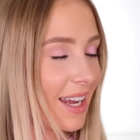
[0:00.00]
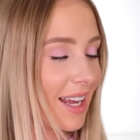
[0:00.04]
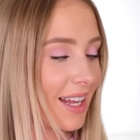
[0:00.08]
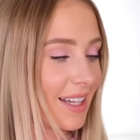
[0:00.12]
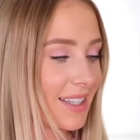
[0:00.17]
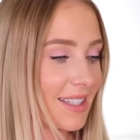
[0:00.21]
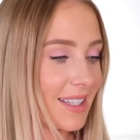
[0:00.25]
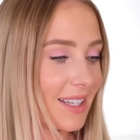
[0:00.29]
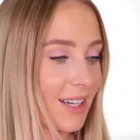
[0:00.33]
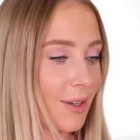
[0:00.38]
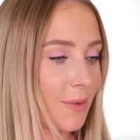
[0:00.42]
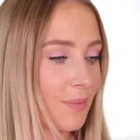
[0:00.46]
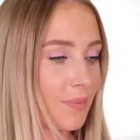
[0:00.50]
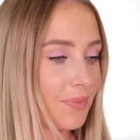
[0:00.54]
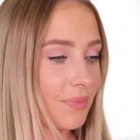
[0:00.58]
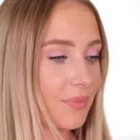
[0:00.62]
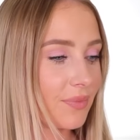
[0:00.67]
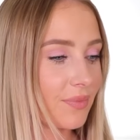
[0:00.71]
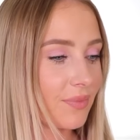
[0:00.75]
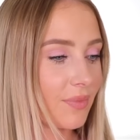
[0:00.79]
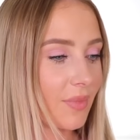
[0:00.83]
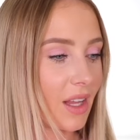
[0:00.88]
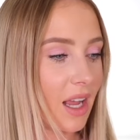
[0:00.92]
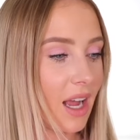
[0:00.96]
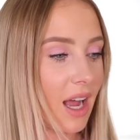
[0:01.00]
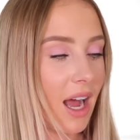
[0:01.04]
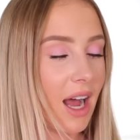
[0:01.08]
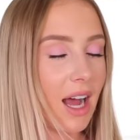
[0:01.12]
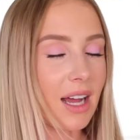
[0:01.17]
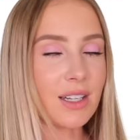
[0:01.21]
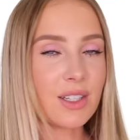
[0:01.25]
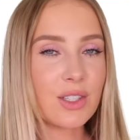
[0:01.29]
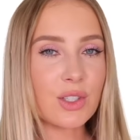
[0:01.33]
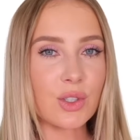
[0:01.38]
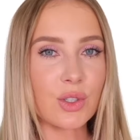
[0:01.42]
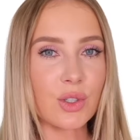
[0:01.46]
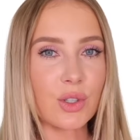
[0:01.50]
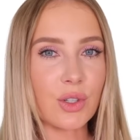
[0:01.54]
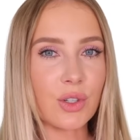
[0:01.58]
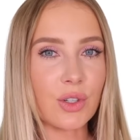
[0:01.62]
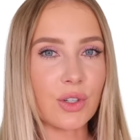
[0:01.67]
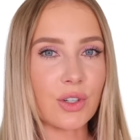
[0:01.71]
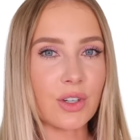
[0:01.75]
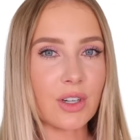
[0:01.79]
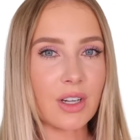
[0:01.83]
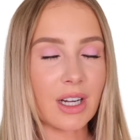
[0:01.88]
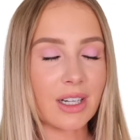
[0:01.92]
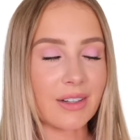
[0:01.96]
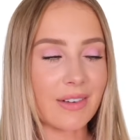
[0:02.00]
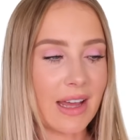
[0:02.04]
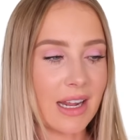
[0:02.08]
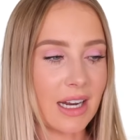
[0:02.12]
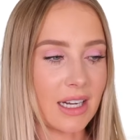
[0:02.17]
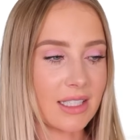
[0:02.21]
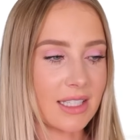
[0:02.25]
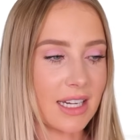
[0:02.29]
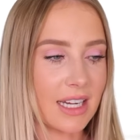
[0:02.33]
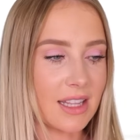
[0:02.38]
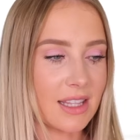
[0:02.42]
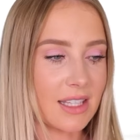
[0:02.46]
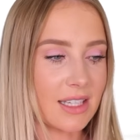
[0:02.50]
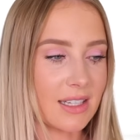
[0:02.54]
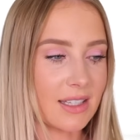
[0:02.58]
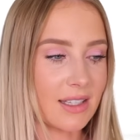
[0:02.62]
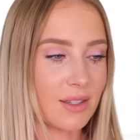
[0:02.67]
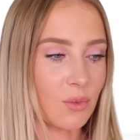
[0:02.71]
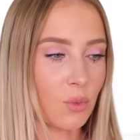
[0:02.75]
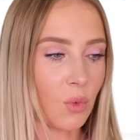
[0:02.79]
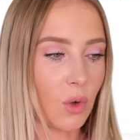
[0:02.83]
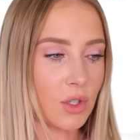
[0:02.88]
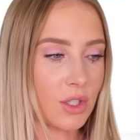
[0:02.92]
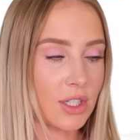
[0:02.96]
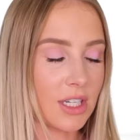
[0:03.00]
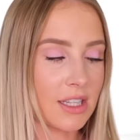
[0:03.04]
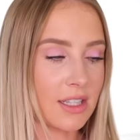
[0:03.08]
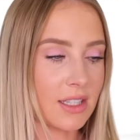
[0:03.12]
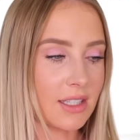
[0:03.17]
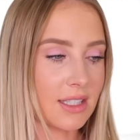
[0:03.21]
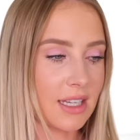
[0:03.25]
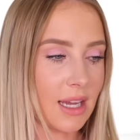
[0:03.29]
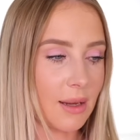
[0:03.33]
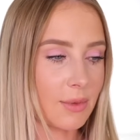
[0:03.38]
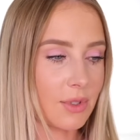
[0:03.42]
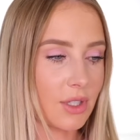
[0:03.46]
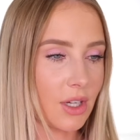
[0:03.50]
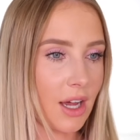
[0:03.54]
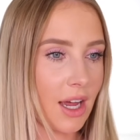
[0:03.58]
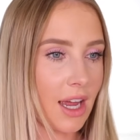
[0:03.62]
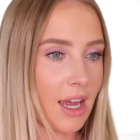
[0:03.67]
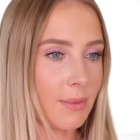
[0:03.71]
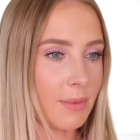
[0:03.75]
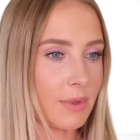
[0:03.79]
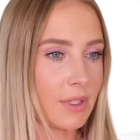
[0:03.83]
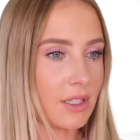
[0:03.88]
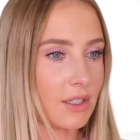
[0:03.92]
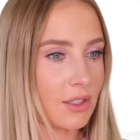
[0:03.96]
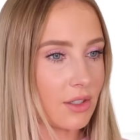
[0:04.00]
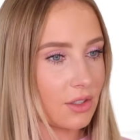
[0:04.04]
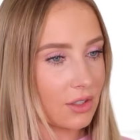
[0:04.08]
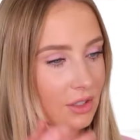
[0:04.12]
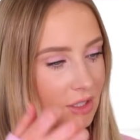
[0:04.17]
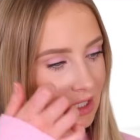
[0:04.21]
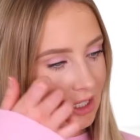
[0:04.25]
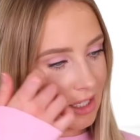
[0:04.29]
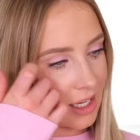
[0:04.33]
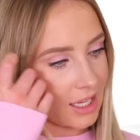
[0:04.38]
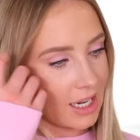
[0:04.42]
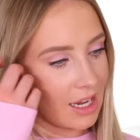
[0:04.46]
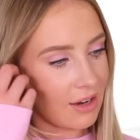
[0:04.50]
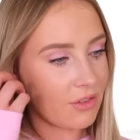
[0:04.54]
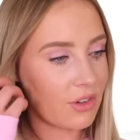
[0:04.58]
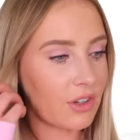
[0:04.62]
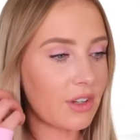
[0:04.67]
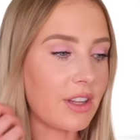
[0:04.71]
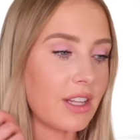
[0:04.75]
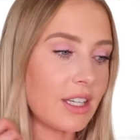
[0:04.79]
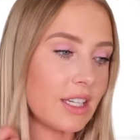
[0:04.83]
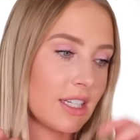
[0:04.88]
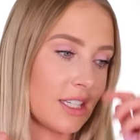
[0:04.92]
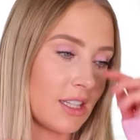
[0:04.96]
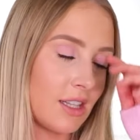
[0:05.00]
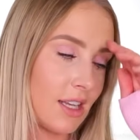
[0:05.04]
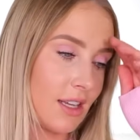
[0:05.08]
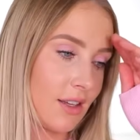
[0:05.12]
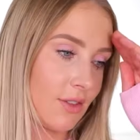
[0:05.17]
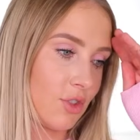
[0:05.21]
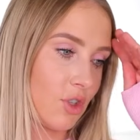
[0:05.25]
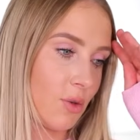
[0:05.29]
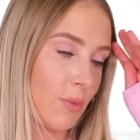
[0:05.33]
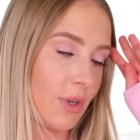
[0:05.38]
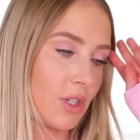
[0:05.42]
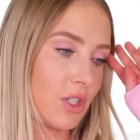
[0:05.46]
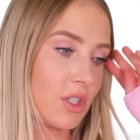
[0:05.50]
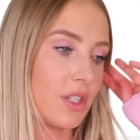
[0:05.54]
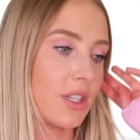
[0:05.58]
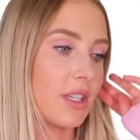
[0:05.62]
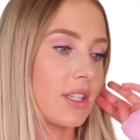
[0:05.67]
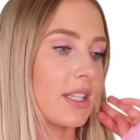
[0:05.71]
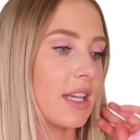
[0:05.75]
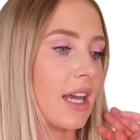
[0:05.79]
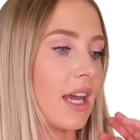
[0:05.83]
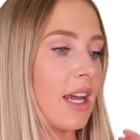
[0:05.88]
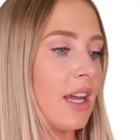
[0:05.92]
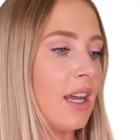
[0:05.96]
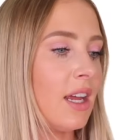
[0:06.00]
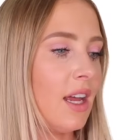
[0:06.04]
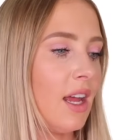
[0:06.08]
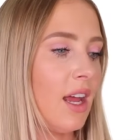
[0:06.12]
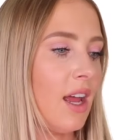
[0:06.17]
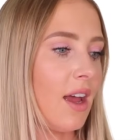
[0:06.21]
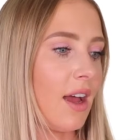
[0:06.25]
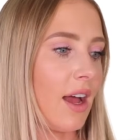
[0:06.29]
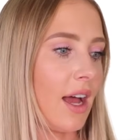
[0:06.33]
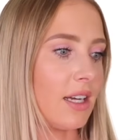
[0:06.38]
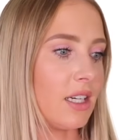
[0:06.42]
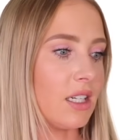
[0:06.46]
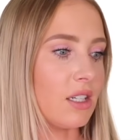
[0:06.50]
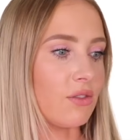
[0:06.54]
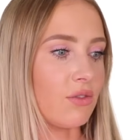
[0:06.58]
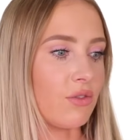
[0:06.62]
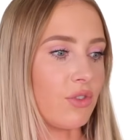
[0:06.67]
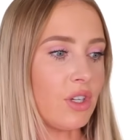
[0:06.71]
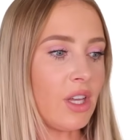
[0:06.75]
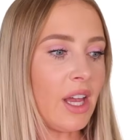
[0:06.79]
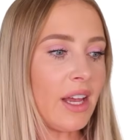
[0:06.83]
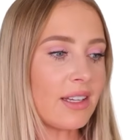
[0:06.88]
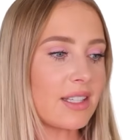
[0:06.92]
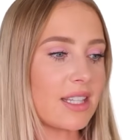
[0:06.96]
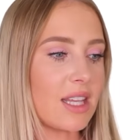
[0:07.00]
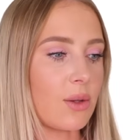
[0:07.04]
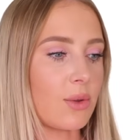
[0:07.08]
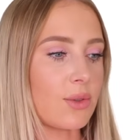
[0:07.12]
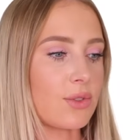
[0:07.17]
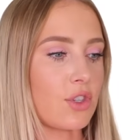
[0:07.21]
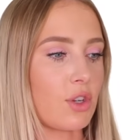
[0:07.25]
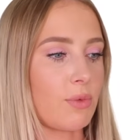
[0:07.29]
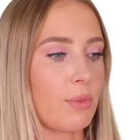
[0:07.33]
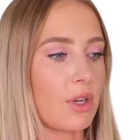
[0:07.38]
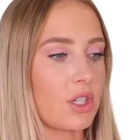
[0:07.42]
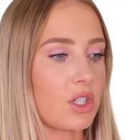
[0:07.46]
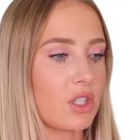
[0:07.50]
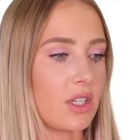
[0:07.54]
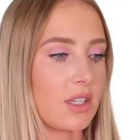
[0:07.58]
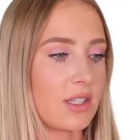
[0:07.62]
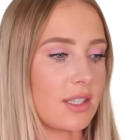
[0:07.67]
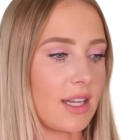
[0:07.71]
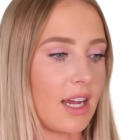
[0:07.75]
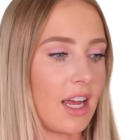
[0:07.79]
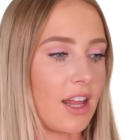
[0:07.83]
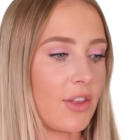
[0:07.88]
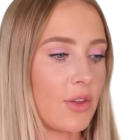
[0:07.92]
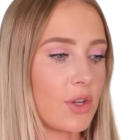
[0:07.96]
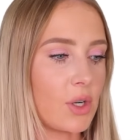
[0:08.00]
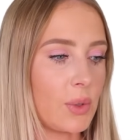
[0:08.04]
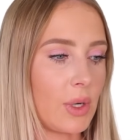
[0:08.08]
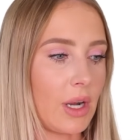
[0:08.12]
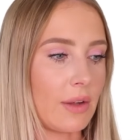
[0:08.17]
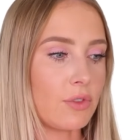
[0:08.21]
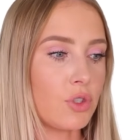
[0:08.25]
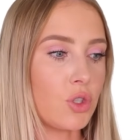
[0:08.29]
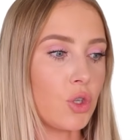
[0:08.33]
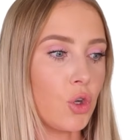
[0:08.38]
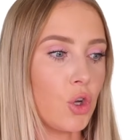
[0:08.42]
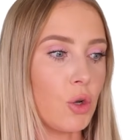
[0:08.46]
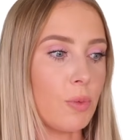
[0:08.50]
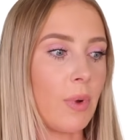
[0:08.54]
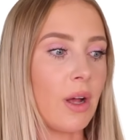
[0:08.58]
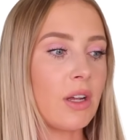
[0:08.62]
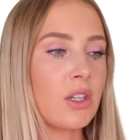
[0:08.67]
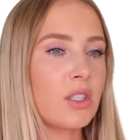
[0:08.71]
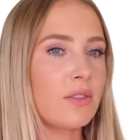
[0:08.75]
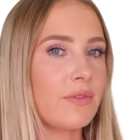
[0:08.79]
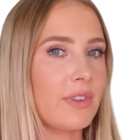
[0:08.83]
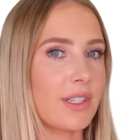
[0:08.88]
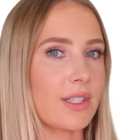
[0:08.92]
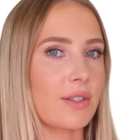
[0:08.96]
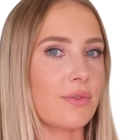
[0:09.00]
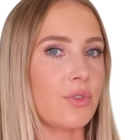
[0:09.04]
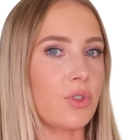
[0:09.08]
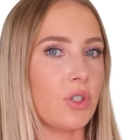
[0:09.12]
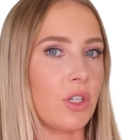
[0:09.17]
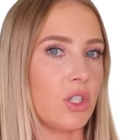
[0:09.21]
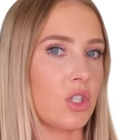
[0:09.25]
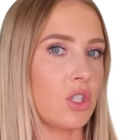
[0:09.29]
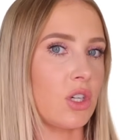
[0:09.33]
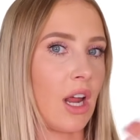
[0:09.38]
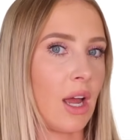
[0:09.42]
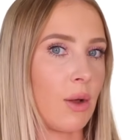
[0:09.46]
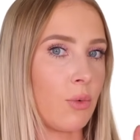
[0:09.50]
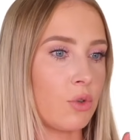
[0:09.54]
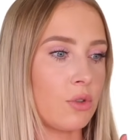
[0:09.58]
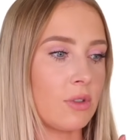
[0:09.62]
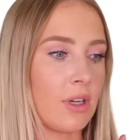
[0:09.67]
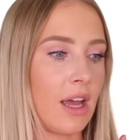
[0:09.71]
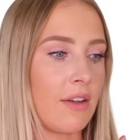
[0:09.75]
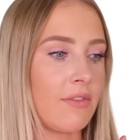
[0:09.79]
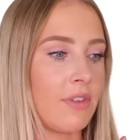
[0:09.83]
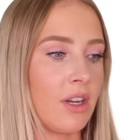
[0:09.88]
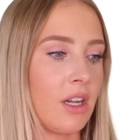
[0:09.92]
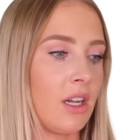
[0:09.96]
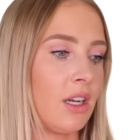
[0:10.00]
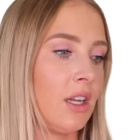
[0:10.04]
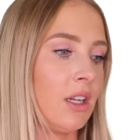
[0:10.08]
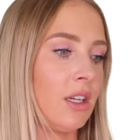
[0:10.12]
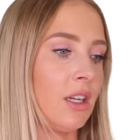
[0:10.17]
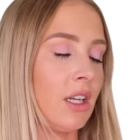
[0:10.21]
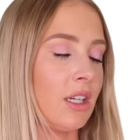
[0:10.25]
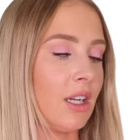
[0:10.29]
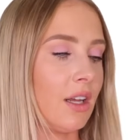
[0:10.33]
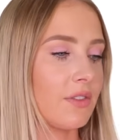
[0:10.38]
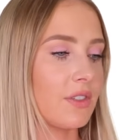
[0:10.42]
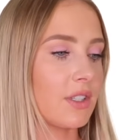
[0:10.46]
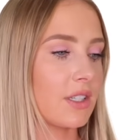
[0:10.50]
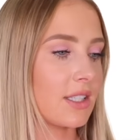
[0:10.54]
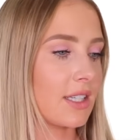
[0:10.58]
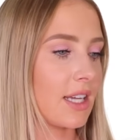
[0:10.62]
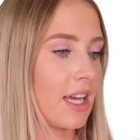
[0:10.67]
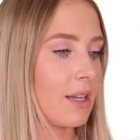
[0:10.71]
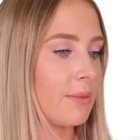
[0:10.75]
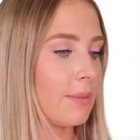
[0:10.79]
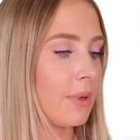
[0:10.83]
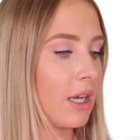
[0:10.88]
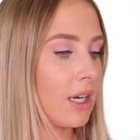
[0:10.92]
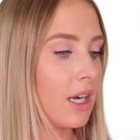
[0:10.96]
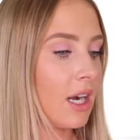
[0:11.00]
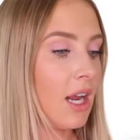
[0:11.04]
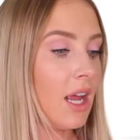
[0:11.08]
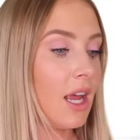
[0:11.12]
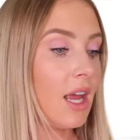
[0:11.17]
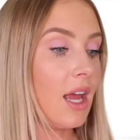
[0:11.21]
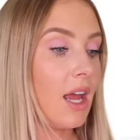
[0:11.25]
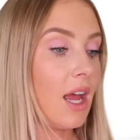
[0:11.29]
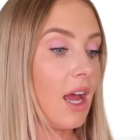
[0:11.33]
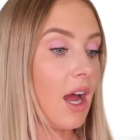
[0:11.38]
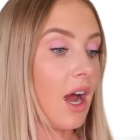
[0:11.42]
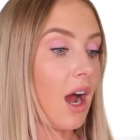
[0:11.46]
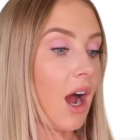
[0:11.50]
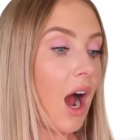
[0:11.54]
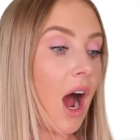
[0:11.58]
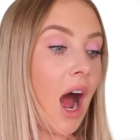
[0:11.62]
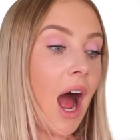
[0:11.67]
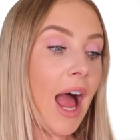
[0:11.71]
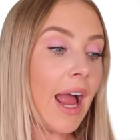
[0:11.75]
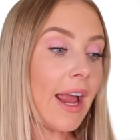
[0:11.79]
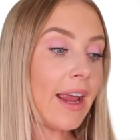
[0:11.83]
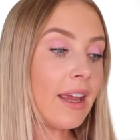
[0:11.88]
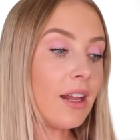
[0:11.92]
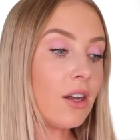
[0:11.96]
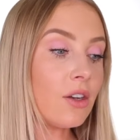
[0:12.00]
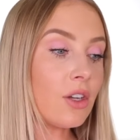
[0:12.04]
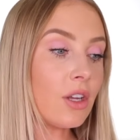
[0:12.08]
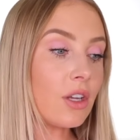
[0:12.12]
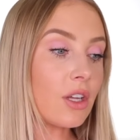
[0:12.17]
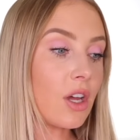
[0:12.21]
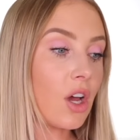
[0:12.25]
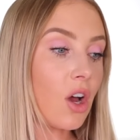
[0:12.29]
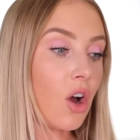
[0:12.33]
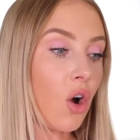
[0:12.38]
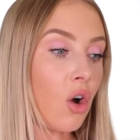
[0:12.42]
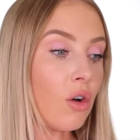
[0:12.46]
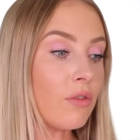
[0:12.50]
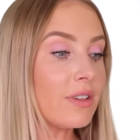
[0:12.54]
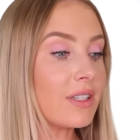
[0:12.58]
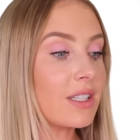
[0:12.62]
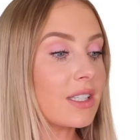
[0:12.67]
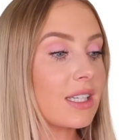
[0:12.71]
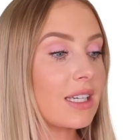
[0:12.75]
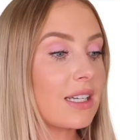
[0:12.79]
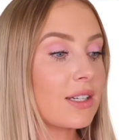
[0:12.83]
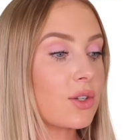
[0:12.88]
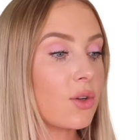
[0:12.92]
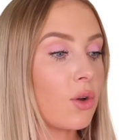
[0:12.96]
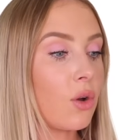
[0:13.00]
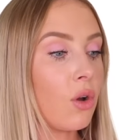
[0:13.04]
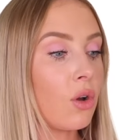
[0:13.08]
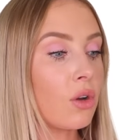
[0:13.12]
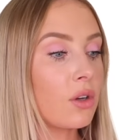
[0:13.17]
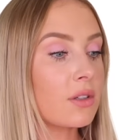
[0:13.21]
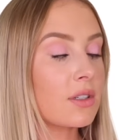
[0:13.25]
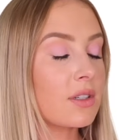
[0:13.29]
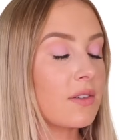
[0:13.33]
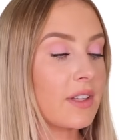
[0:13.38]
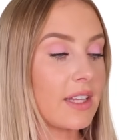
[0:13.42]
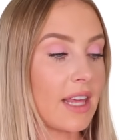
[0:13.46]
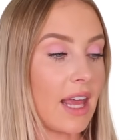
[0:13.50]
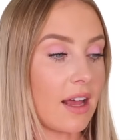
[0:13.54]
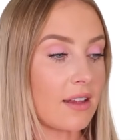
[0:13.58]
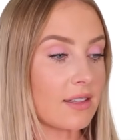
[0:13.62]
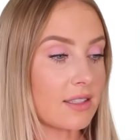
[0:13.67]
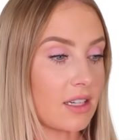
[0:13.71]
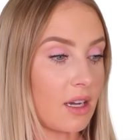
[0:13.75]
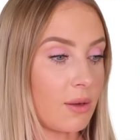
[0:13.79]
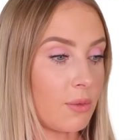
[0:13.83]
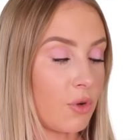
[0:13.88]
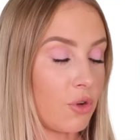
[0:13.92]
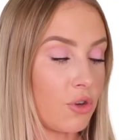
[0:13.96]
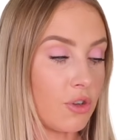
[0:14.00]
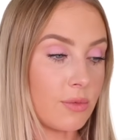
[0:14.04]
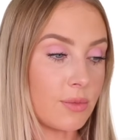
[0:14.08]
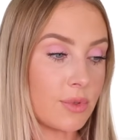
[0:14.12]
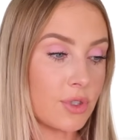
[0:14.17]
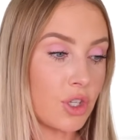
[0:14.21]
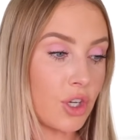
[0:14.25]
It's hard to kind of annotate this and watch at the same time and get everything in. There's so much to say. I didn't realize there was so much to say. I thought I would have too much of this footage and I wouldn't have enough to say, but I can obviously talk till the cows come home.